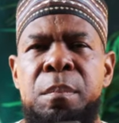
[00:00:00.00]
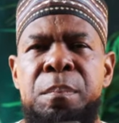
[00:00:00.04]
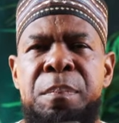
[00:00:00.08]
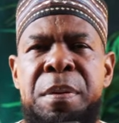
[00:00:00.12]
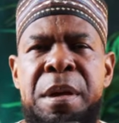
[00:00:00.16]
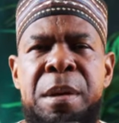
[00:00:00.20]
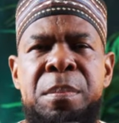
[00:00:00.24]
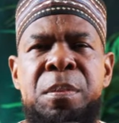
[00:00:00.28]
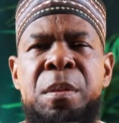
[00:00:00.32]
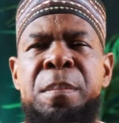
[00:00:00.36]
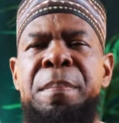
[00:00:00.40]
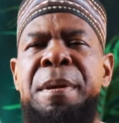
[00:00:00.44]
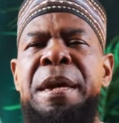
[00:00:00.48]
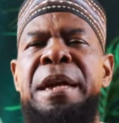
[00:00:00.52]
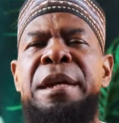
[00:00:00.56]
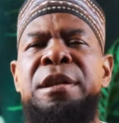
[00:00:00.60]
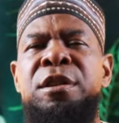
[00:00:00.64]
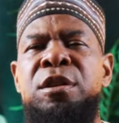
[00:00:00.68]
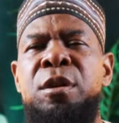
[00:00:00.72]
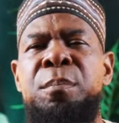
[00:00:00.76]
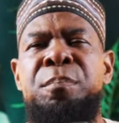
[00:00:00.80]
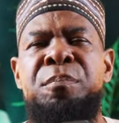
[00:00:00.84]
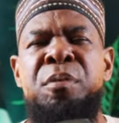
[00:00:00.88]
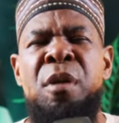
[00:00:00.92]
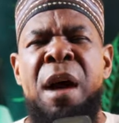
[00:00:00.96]
people being
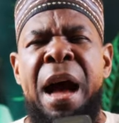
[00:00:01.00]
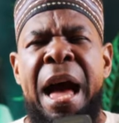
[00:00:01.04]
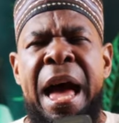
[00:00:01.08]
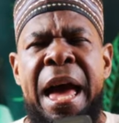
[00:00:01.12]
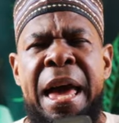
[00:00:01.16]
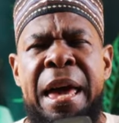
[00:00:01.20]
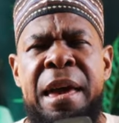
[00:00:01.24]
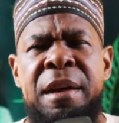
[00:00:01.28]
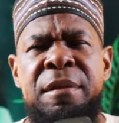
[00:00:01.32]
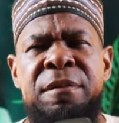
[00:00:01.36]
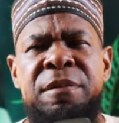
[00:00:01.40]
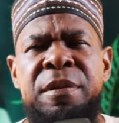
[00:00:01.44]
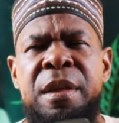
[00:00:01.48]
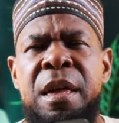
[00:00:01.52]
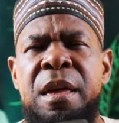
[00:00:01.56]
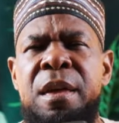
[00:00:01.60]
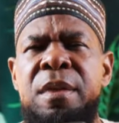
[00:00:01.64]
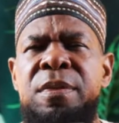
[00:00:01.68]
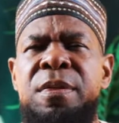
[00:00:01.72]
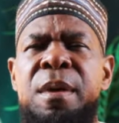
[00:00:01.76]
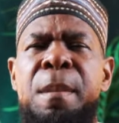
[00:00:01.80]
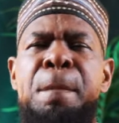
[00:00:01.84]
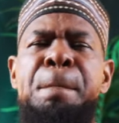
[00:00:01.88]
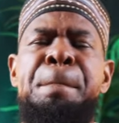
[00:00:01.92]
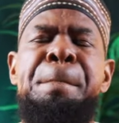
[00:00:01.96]
deprived
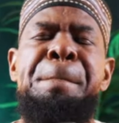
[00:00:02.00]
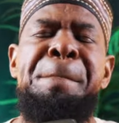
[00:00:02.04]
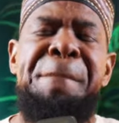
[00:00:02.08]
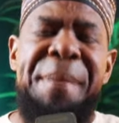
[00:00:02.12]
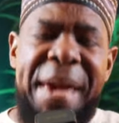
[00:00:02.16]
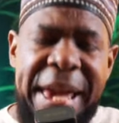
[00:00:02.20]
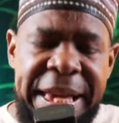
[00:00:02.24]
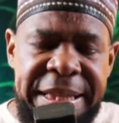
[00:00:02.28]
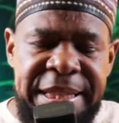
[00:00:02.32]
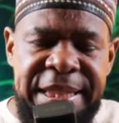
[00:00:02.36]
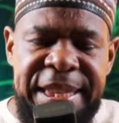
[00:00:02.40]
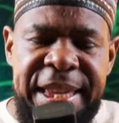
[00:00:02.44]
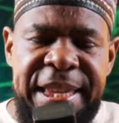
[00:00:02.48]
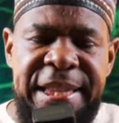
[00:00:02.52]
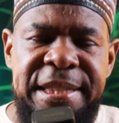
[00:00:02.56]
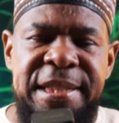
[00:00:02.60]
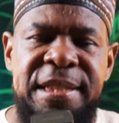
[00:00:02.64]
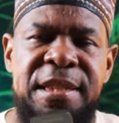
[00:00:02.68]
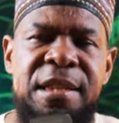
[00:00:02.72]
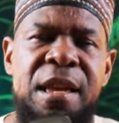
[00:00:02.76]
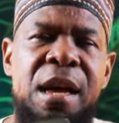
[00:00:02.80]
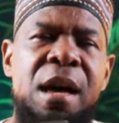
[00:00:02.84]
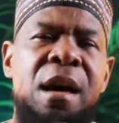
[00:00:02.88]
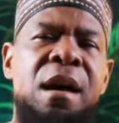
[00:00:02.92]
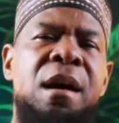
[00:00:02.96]
the
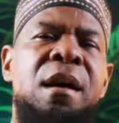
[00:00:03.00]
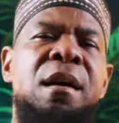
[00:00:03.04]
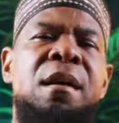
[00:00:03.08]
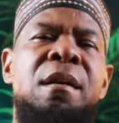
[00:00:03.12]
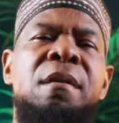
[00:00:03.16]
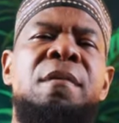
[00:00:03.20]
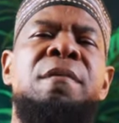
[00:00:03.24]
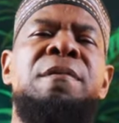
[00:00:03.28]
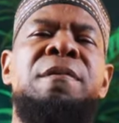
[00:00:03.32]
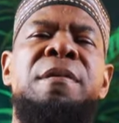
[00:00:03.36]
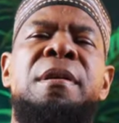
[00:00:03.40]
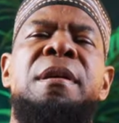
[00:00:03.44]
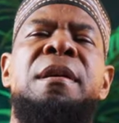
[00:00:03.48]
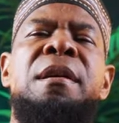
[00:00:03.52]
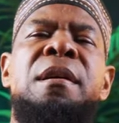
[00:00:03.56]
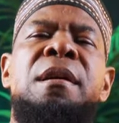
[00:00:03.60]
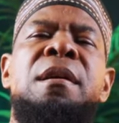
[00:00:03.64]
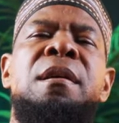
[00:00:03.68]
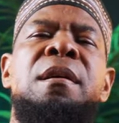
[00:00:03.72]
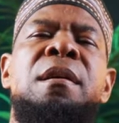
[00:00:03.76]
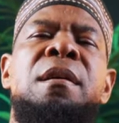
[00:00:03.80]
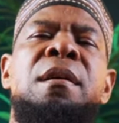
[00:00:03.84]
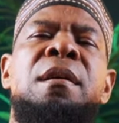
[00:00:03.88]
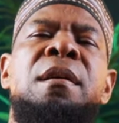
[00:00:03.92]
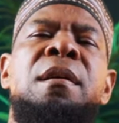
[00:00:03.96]
basics of
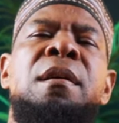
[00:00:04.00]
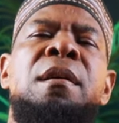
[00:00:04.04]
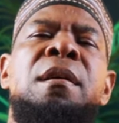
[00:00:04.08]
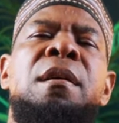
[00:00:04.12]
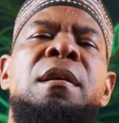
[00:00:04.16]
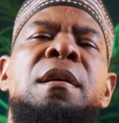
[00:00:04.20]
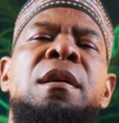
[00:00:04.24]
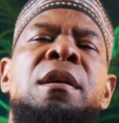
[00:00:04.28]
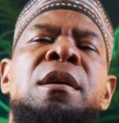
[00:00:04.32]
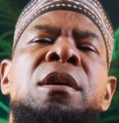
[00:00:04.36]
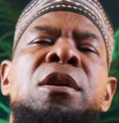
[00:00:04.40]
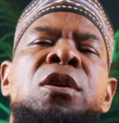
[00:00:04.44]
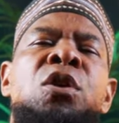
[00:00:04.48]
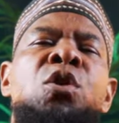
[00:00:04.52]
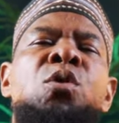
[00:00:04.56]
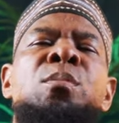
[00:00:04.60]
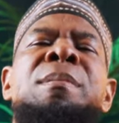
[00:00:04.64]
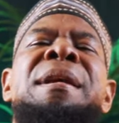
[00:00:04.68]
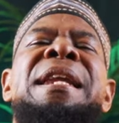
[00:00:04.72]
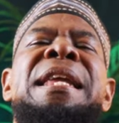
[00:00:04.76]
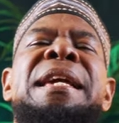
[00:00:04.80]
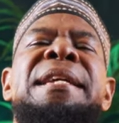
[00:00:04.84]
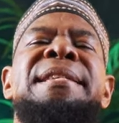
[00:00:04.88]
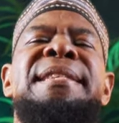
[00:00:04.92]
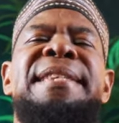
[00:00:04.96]

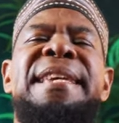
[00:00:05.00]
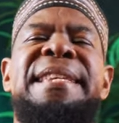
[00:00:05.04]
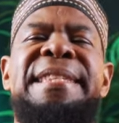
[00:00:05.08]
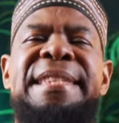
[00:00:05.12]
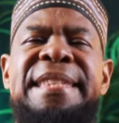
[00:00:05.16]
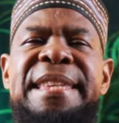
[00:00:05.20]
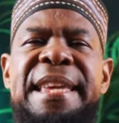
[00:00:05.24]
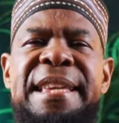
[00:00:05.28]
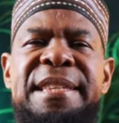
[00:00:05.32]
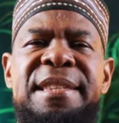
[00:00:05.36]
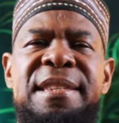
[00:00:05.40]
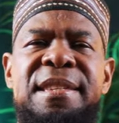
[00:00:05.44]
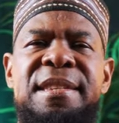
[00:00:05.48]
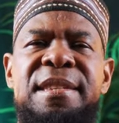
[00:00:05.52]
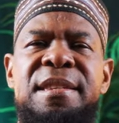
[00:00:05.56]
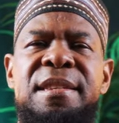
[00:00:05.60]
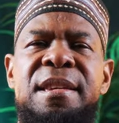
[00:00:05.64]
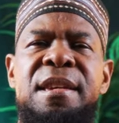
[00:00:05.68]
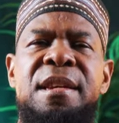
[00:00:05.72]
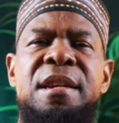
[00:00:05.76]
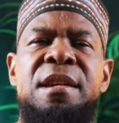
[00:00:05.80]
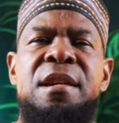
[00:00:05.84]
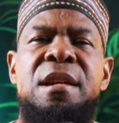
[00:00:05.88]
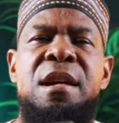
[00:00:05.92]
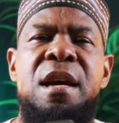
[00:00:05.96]
human existence,
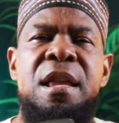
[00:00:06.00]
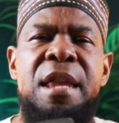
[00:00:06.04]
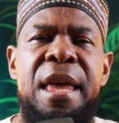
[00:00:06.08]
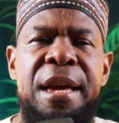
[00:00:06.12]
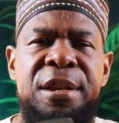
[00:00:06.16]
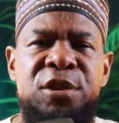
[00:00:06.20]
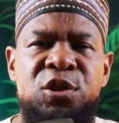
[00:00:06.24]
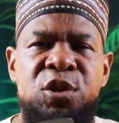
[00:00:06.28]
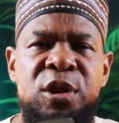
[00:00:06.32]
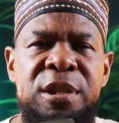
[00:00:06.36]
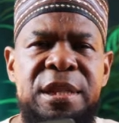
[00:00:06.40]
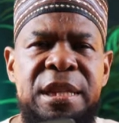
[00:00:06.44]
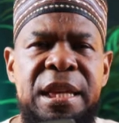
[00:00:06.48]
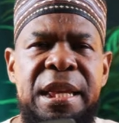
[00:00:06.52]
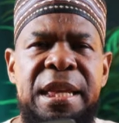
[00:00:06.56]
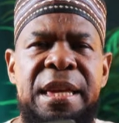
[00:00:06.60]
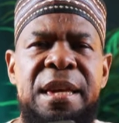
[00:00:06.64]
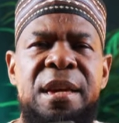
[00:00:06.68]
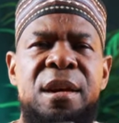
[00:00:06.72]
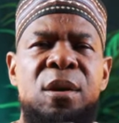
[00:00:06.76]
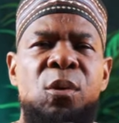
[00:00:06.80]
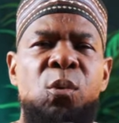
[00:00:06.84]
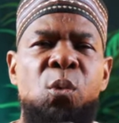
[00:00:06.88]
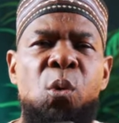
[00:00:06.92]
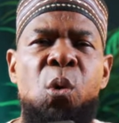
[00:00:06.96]

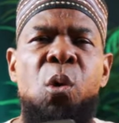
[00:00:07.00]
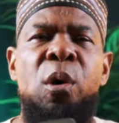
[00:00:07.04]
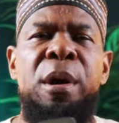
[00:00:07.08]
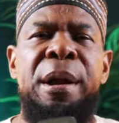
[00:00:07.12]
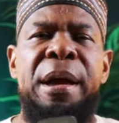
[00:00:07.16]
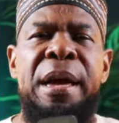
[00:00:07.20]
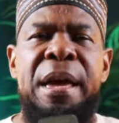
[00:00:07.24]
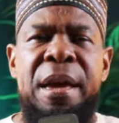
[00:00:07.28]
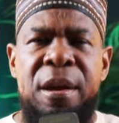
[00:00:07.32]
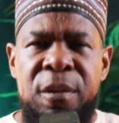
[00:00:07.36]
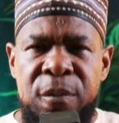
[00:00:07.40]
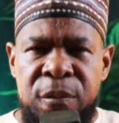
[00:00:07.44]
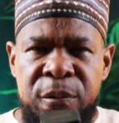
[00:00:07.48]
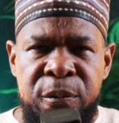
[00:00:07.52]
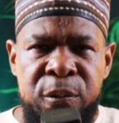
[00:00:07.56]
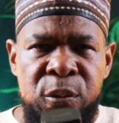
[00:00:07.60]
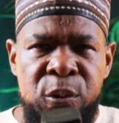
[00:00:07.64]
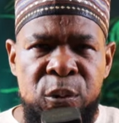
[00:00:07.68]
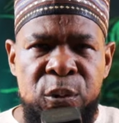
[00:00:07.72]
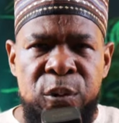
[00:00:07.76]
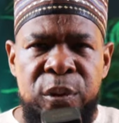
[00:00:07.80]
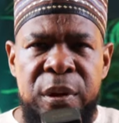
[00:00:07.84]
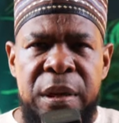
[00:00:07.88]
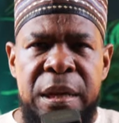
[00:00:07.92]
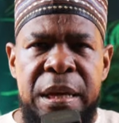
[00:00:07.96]
electricity, water, and
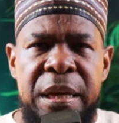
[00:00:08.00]
food.